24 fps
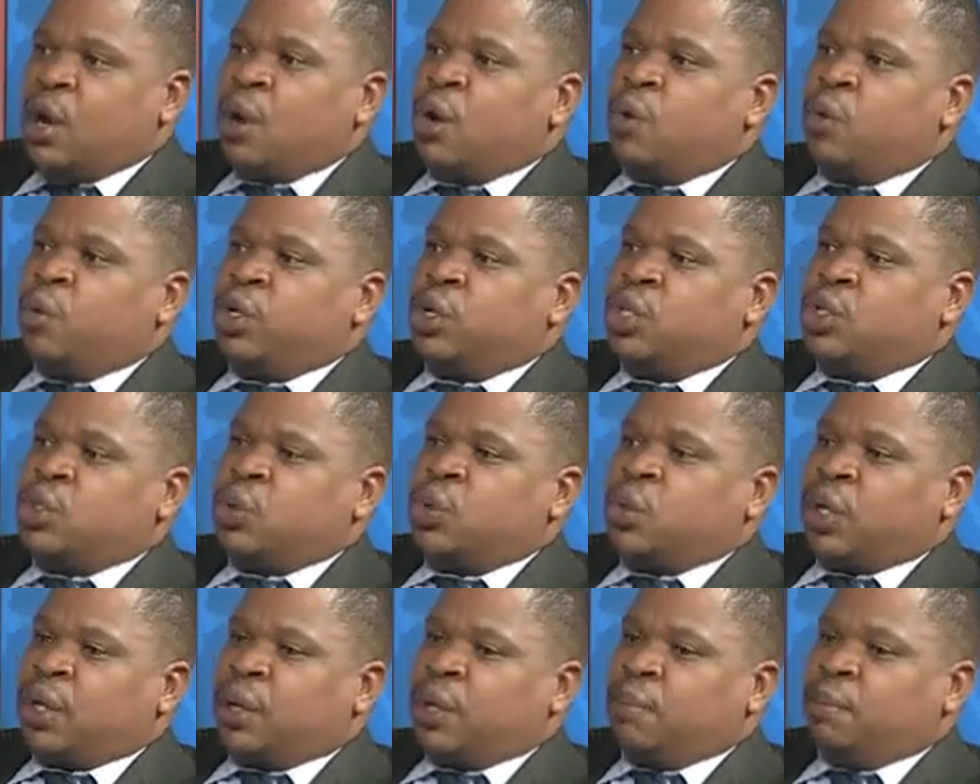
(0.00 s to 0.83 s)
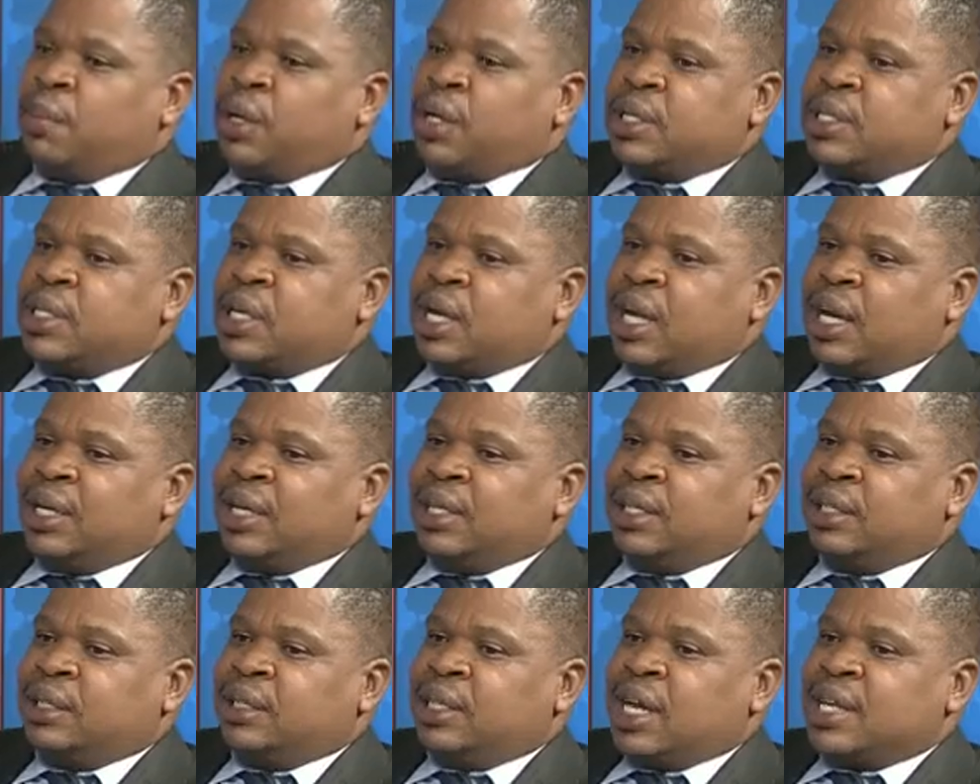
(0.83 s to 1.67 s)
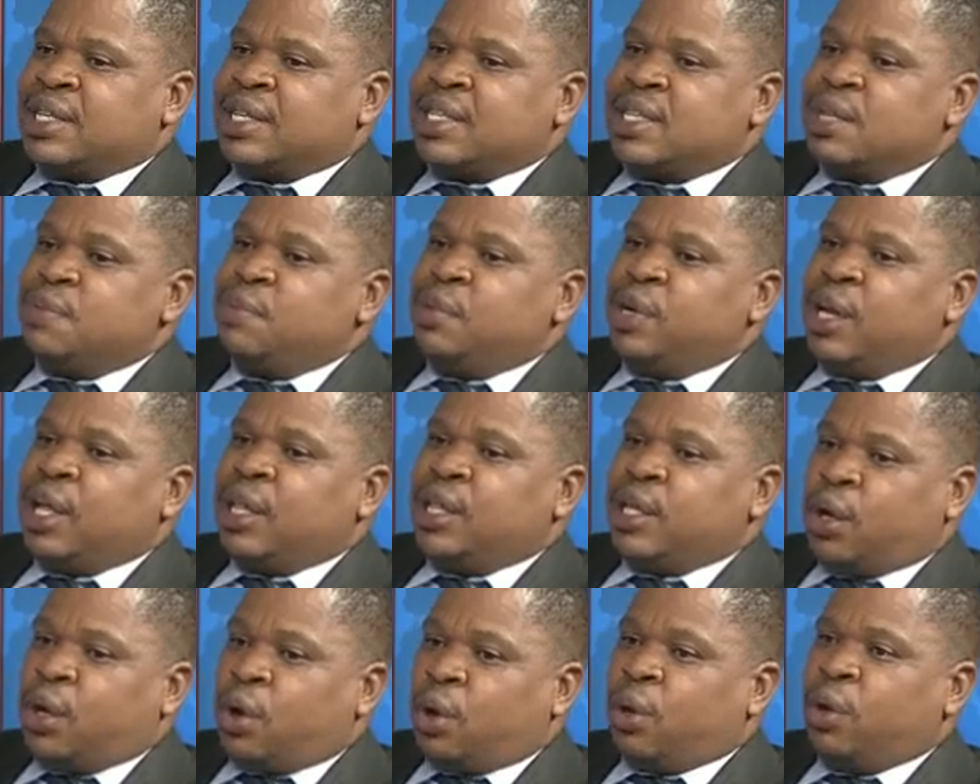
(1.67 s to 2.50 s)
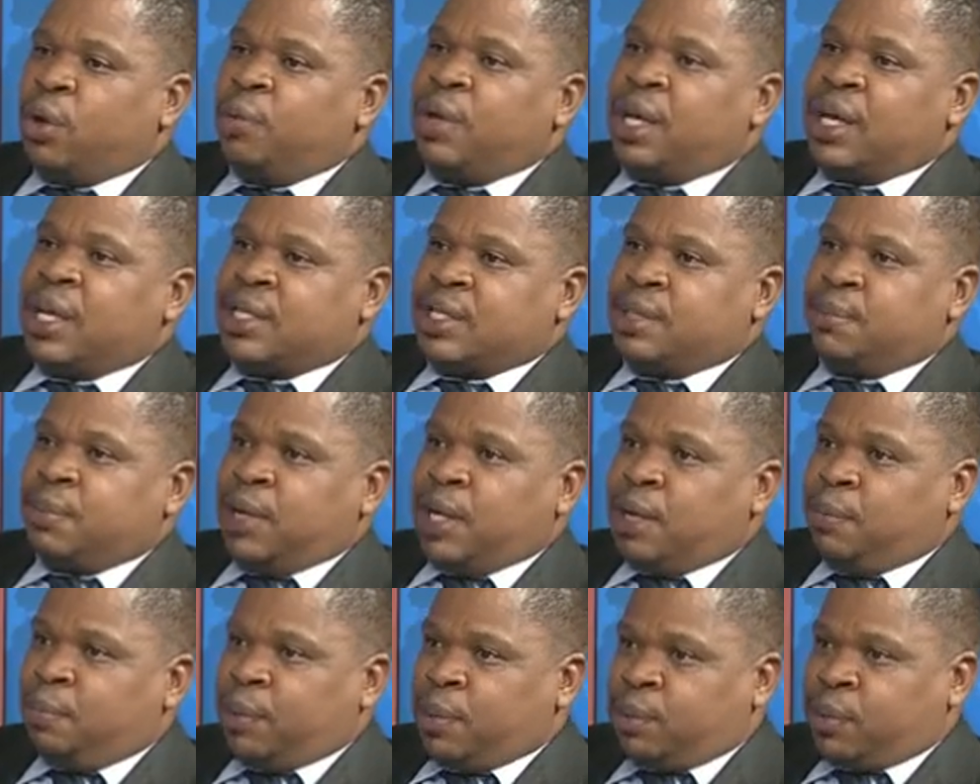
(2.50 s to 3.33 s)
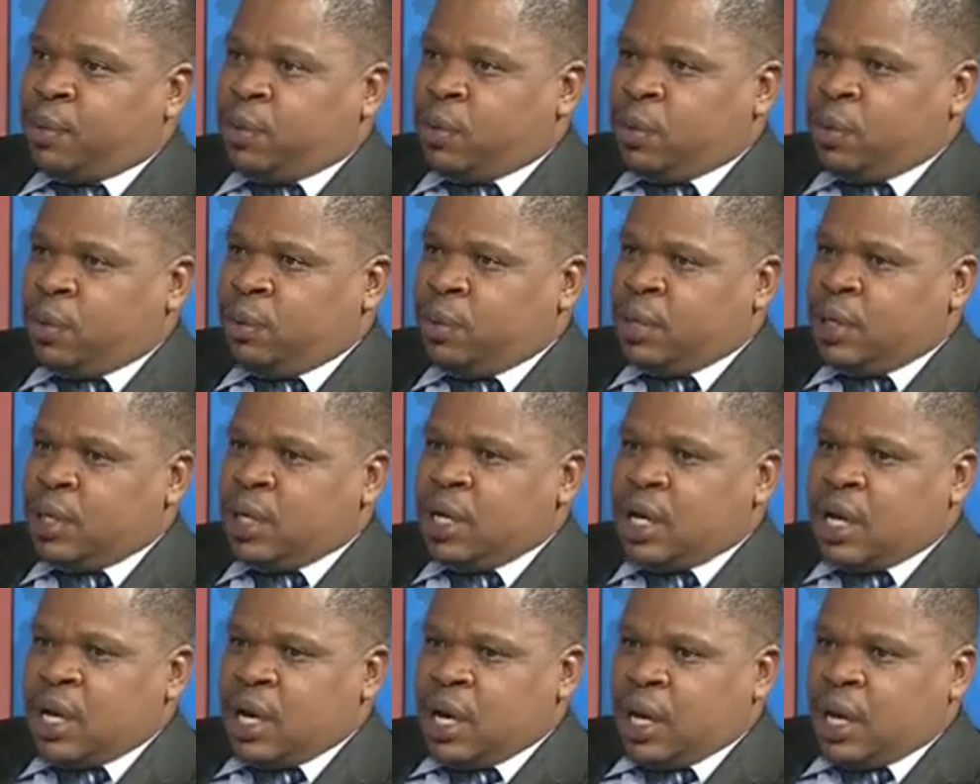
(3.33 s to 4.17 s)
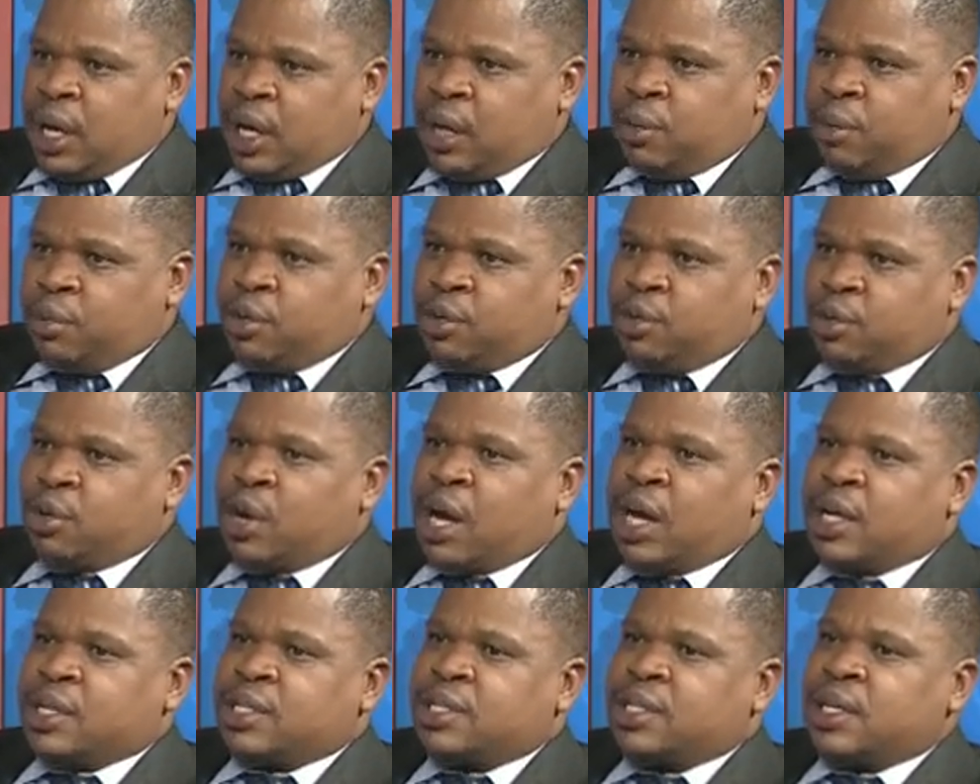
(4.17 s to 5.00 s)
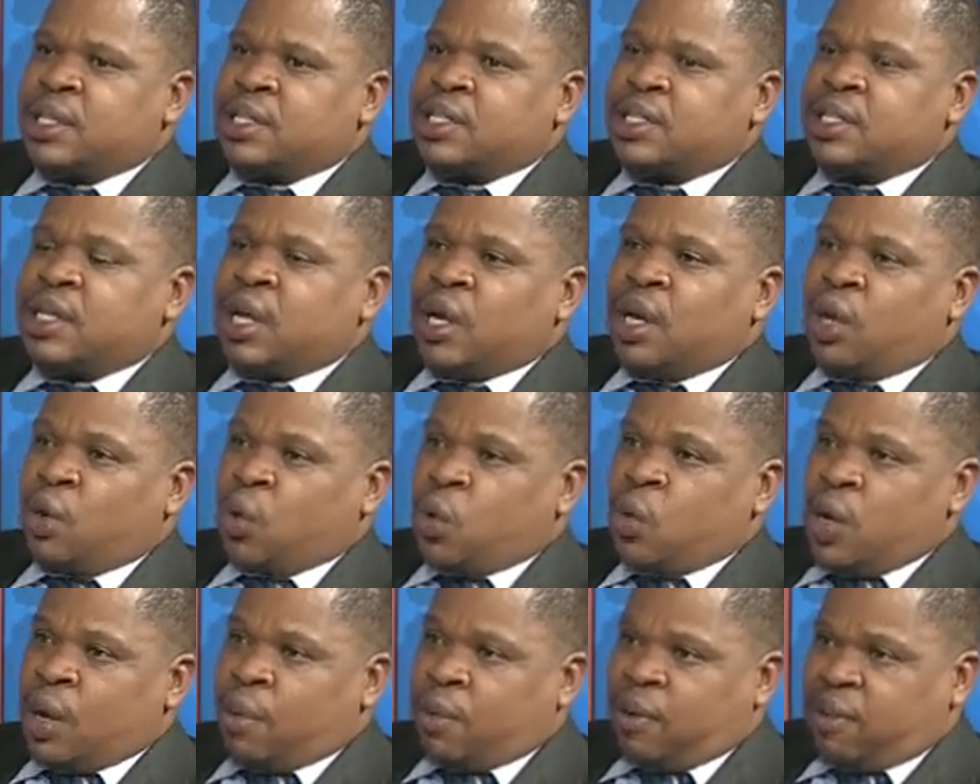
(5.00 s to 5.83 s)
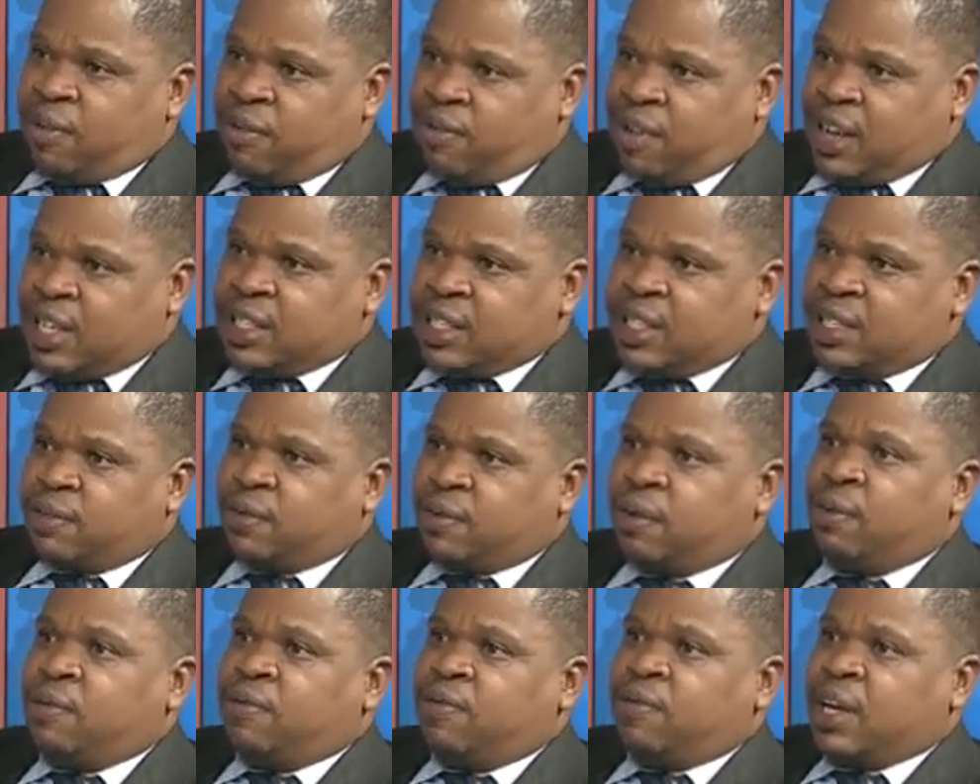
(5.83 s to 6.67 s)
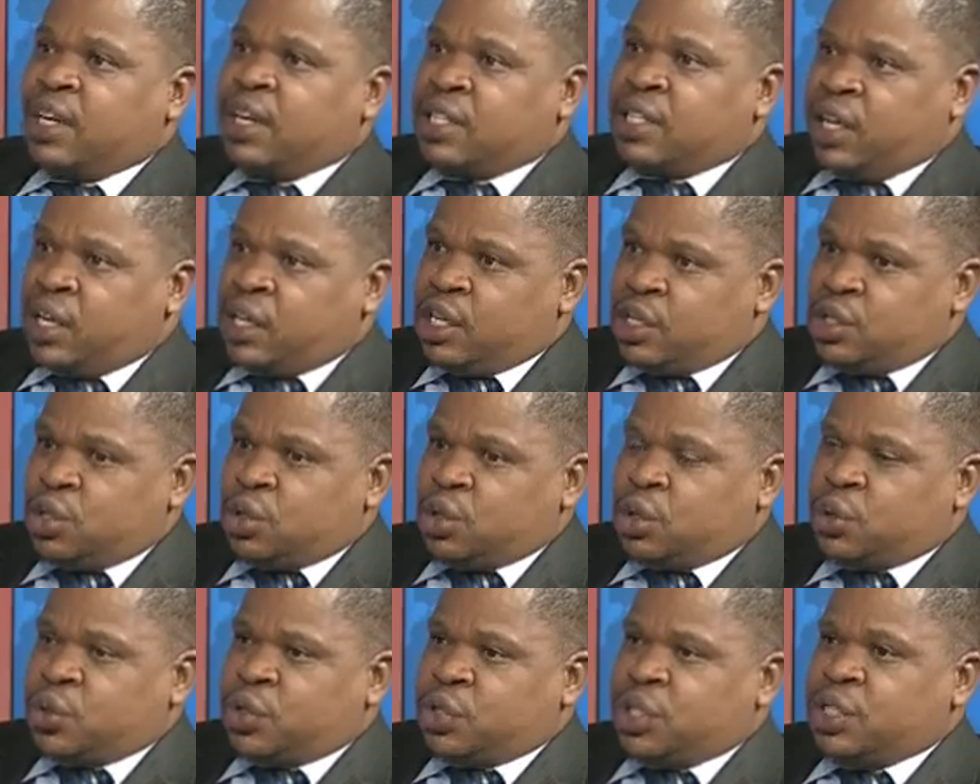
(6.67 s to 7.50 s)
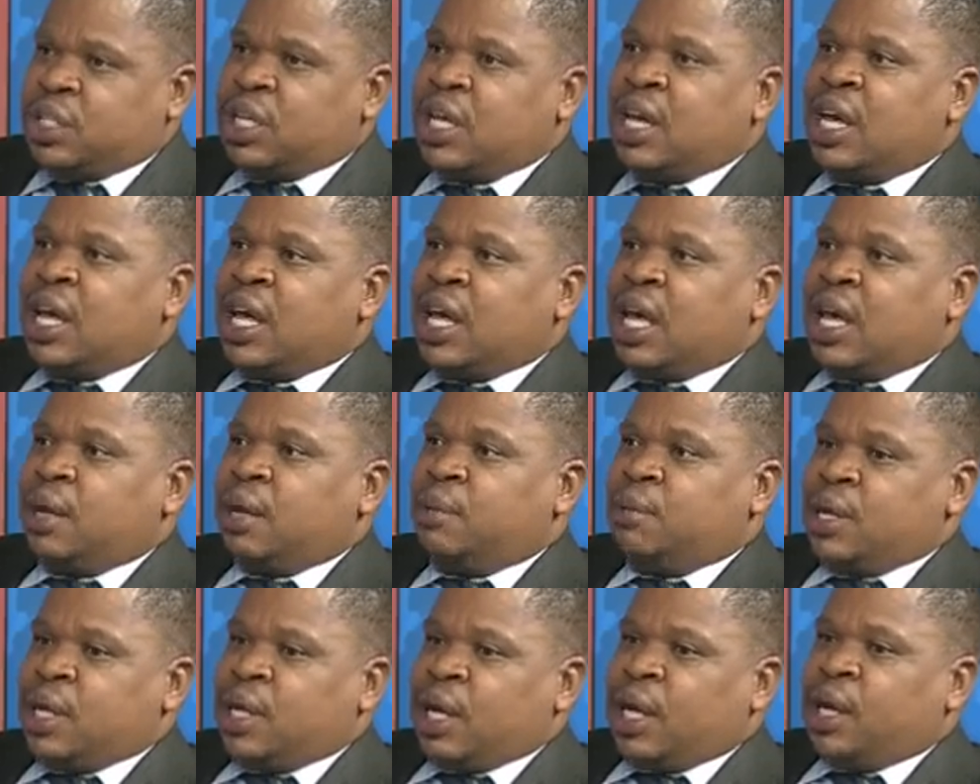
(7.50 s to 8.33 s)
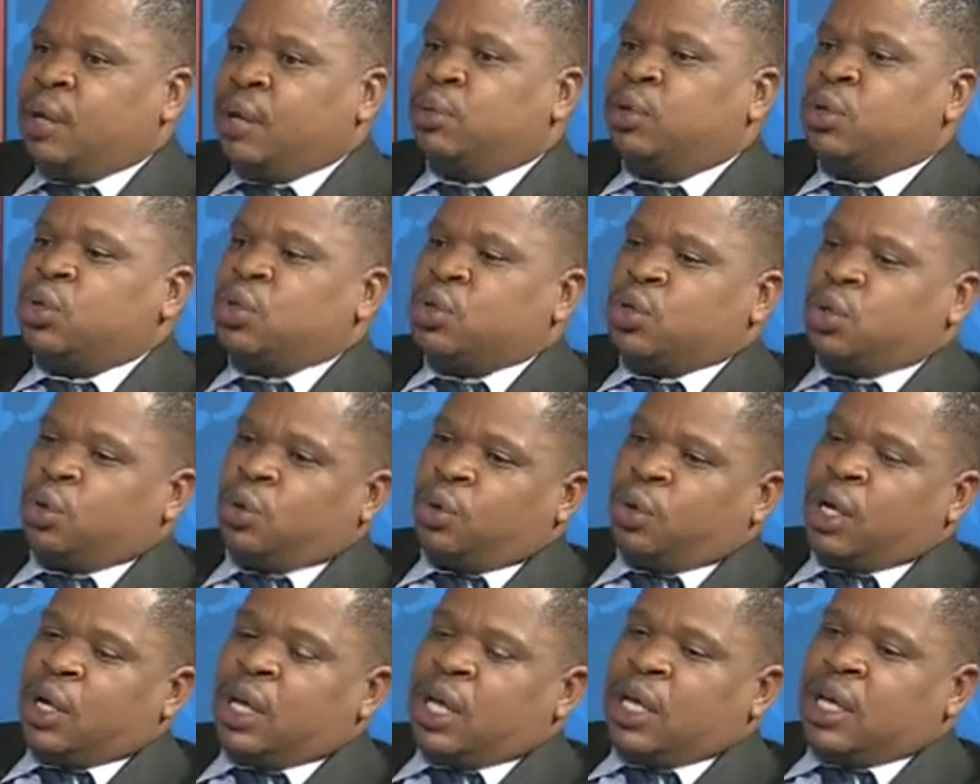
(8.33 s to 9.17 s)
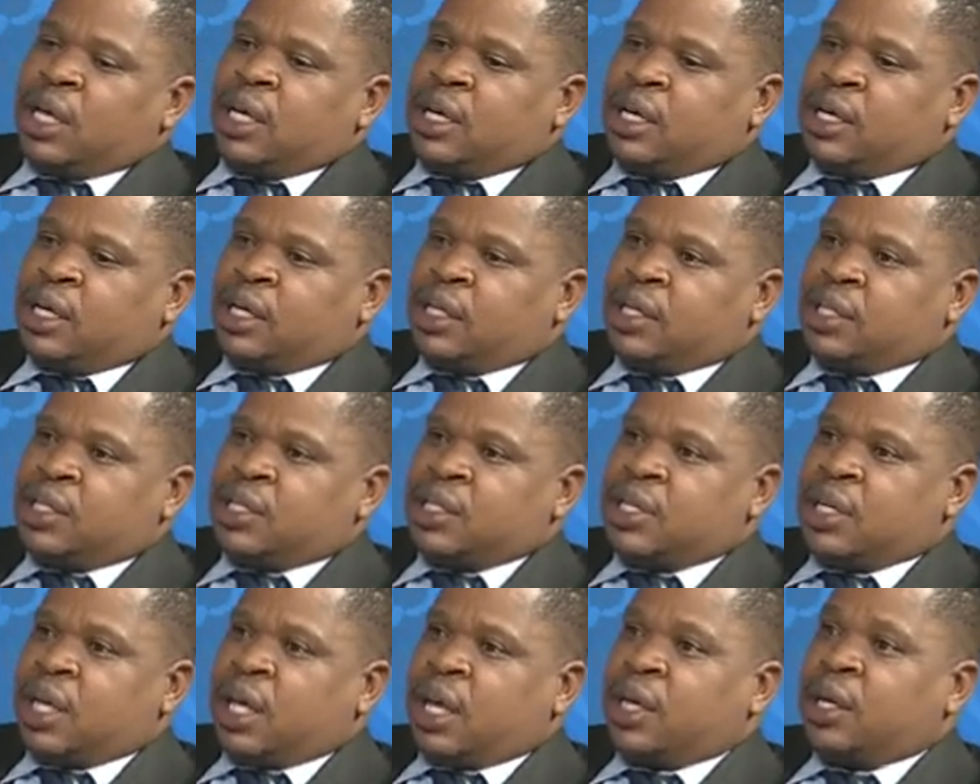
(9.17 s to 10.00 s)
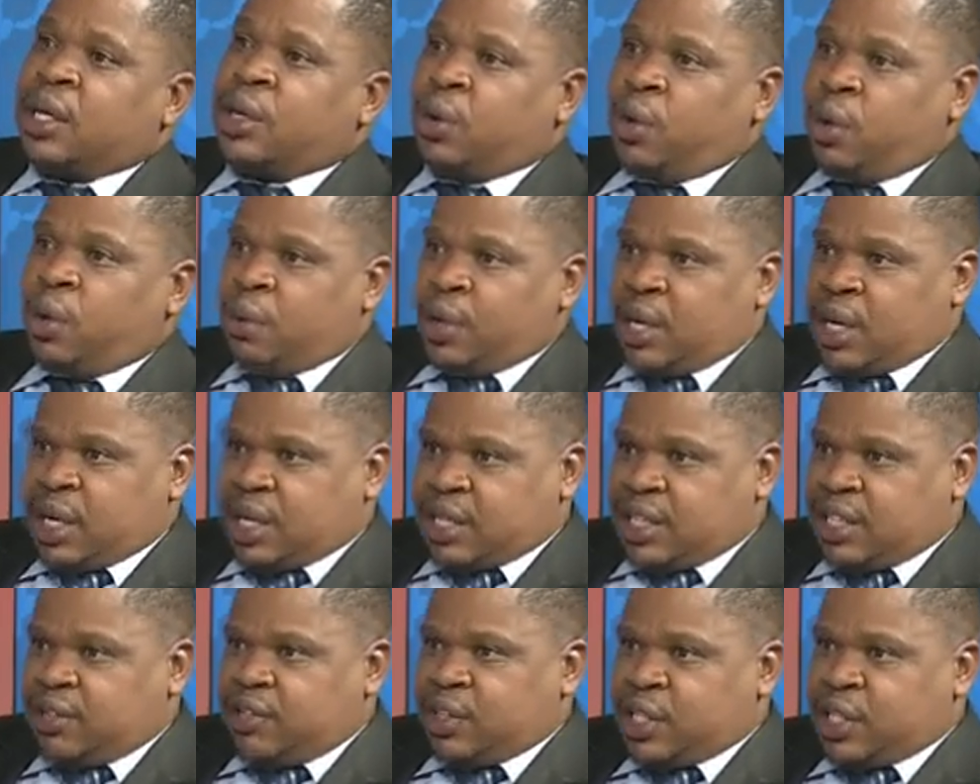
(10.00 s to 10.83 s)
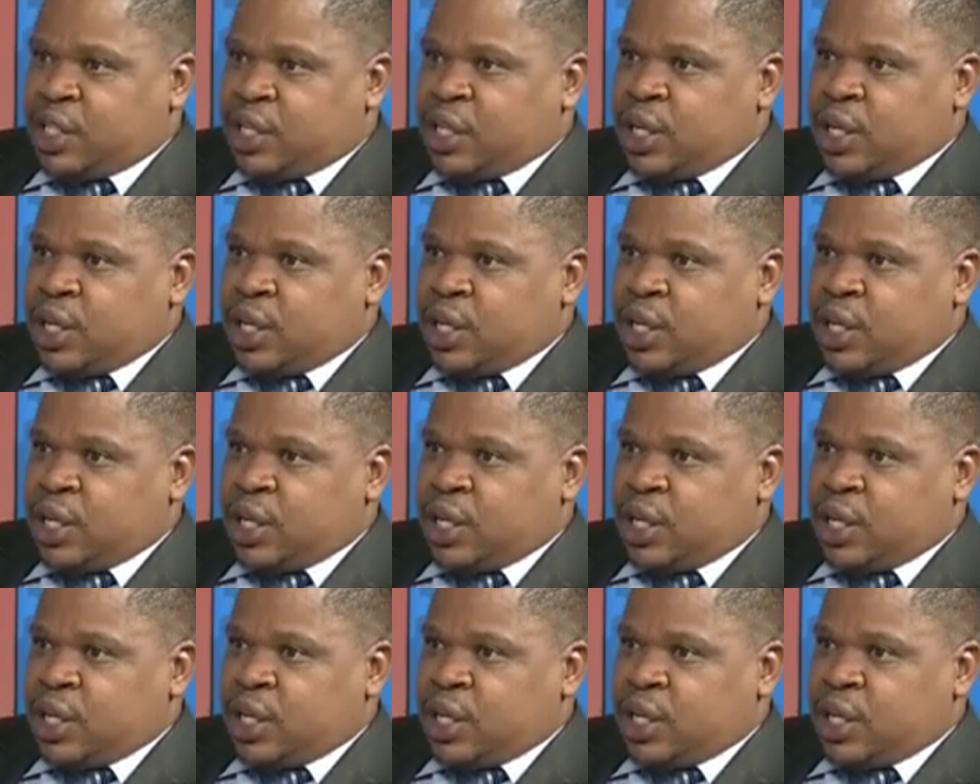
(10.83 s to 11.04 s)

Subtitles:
which will basically stimulate the economy as many people will be able to access loanable funds from financial institutions and be able to increase economic activity.